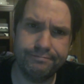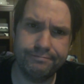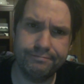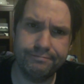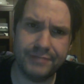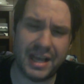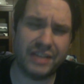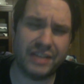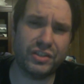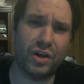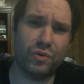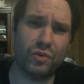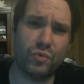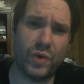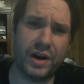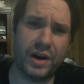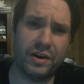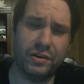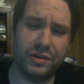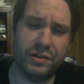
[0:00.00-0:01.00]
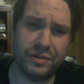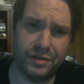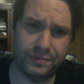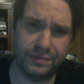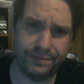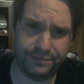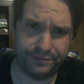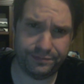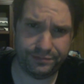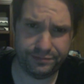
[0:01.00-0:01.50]
That's on record.
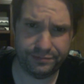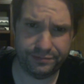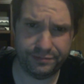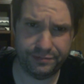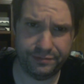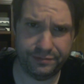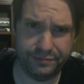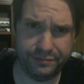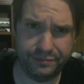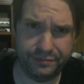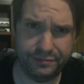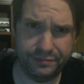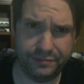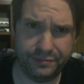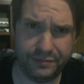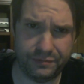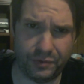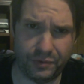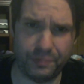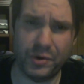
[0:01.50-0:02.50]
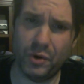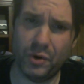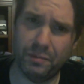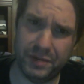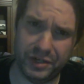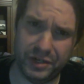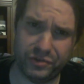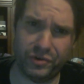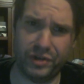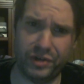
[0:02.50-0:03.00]
From your
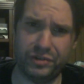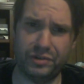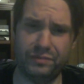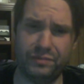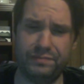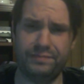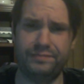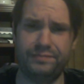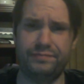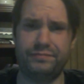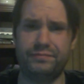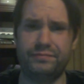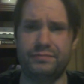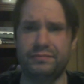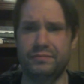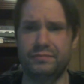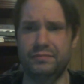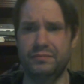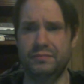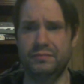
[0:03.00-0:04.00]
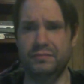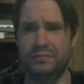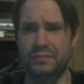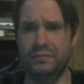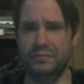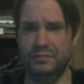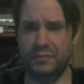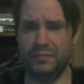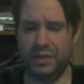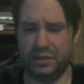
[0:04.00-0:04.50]
administration.
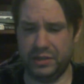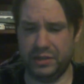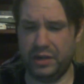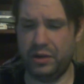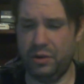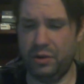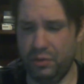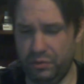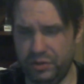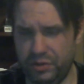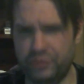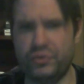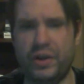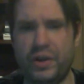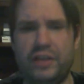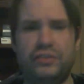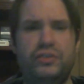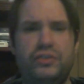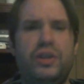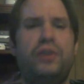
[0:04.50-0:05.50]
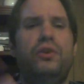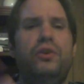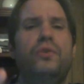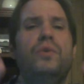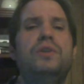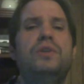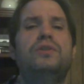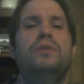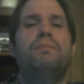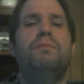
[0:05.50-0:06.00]
Because I know the
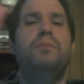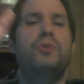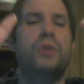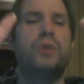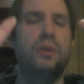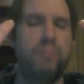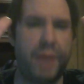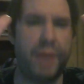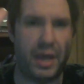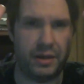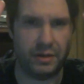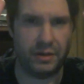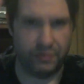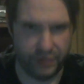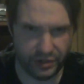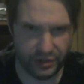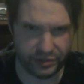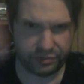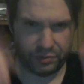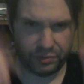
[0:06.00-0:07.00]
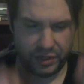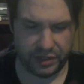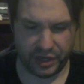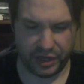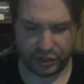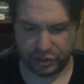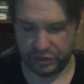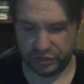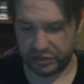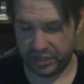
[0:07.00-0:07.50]
transgender is the boogeyman of this
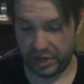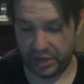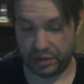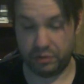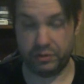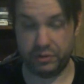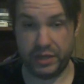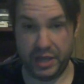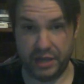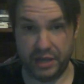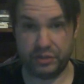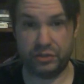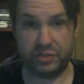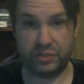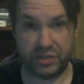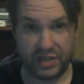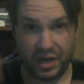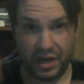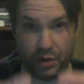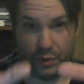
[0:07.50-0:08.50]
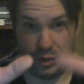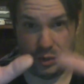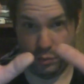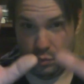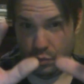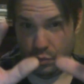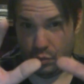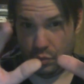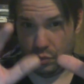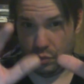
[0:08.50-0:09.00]
election cycle. Yes, scary.
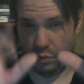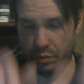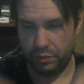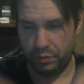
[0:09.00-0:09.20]
Ooh.